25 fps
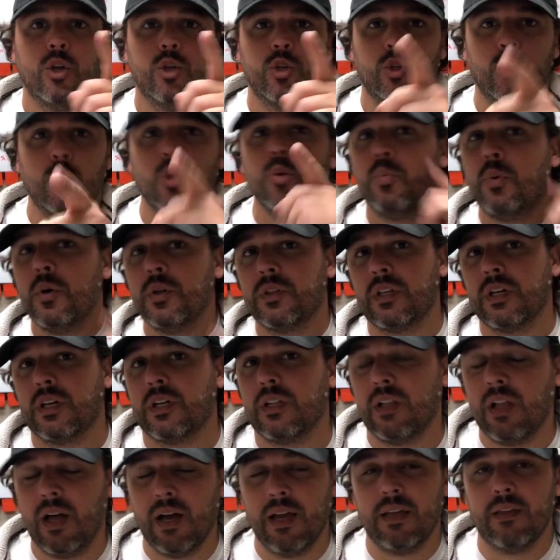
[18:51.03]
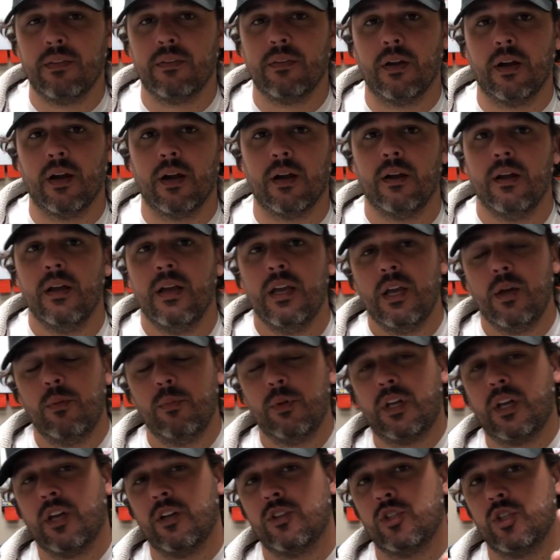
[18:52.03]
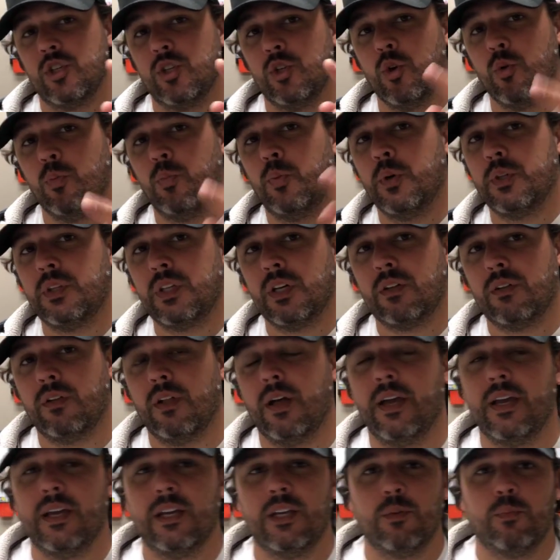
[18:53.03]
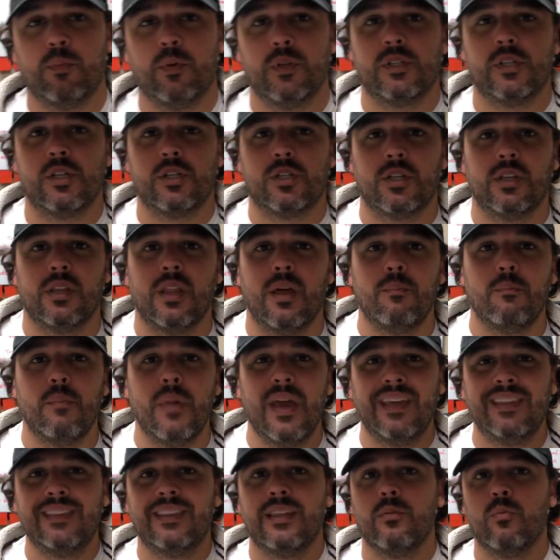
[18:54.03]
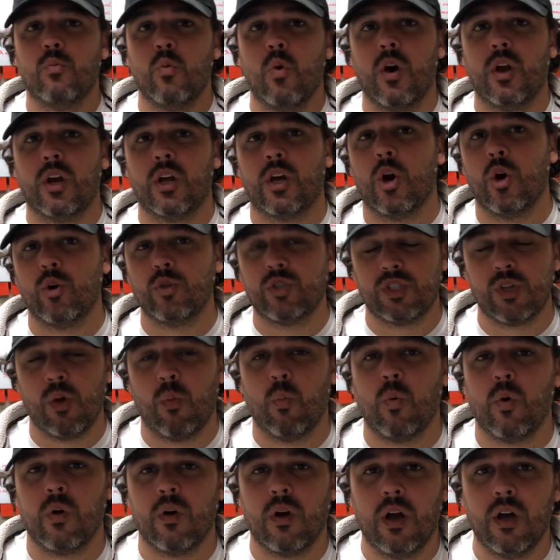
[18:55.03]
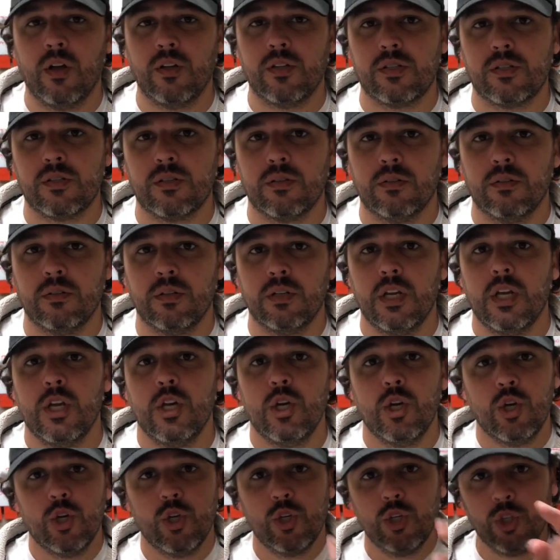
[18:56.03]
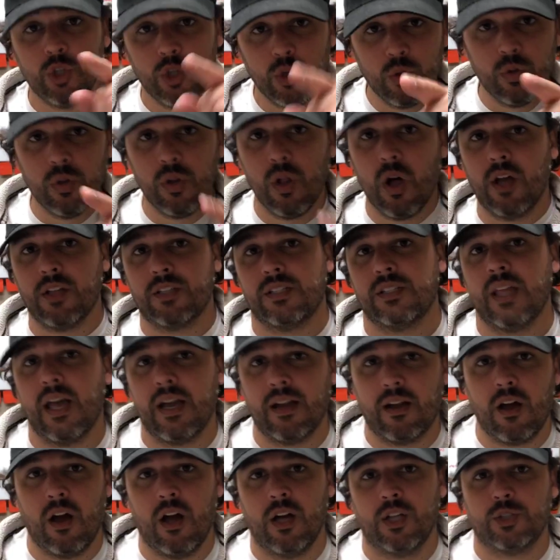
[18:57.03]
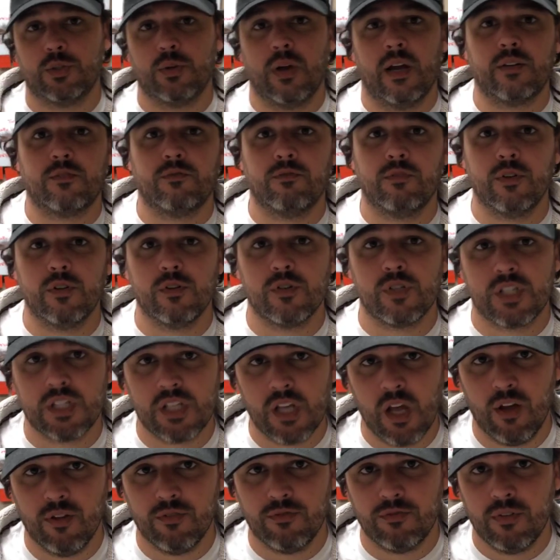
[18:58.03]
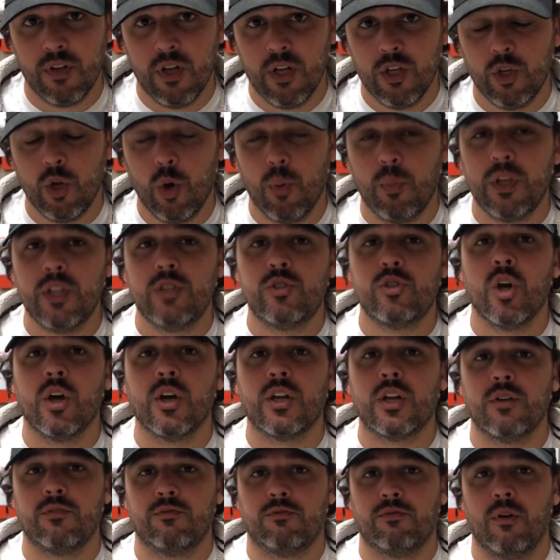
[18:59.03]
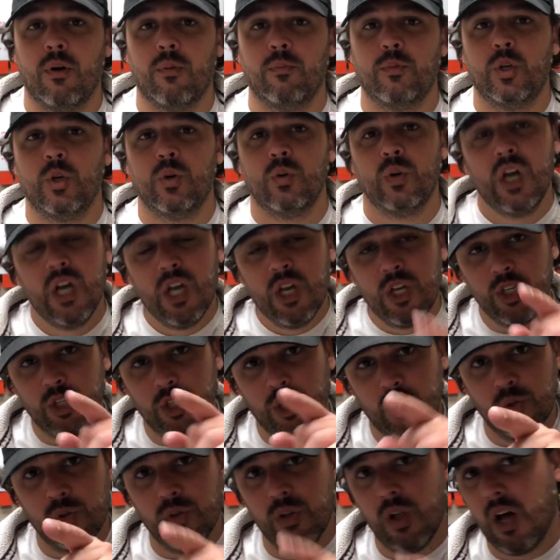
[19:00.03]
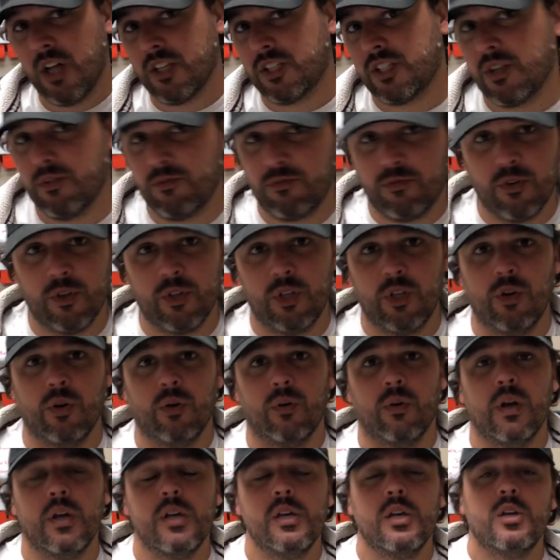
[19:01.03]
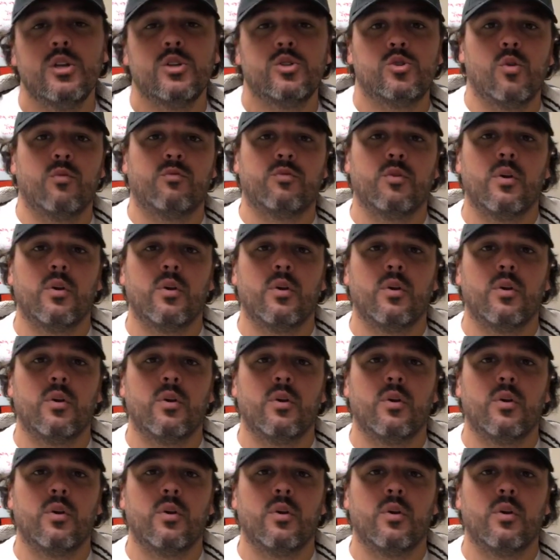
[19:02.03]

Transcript: You put the client there. And because you put the client in a position that made them want to go somewhere else, you lost that contract for yourself. Nobody took it from you. You lost it for you. So